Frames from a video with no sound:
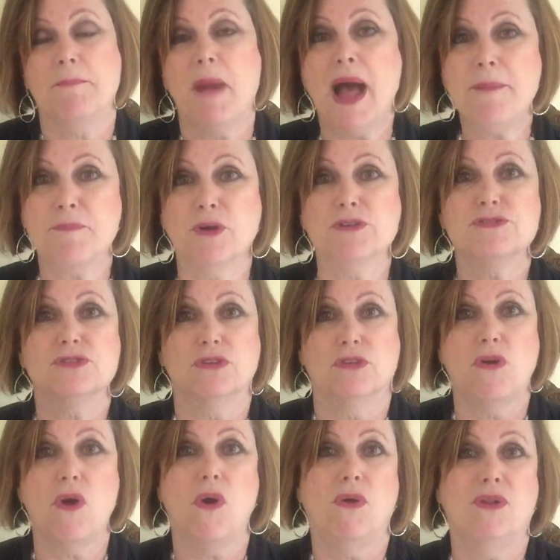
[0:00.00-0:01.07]
My personal
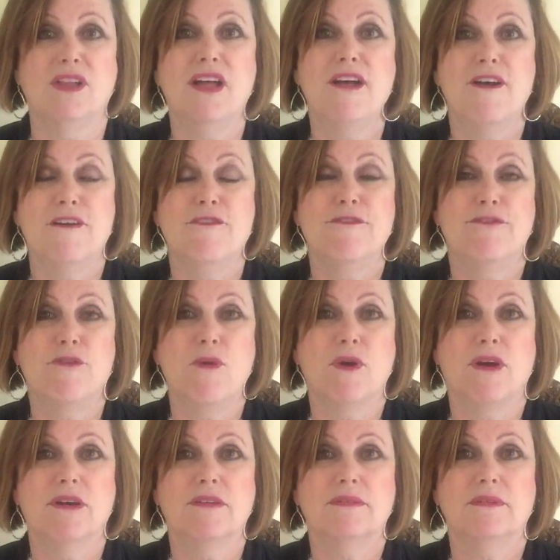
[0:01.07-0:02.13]
goal
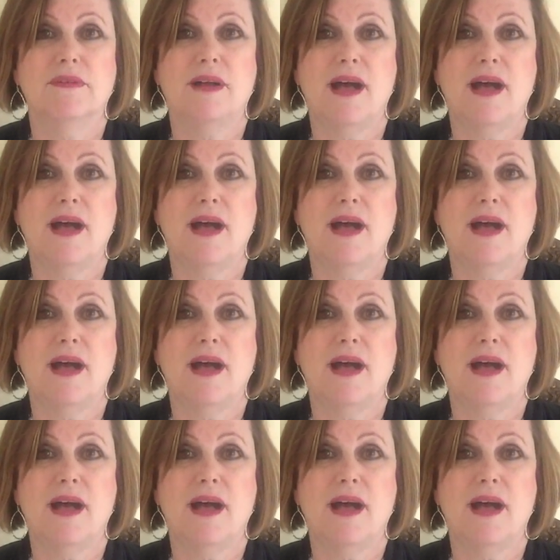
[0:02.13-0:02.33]
for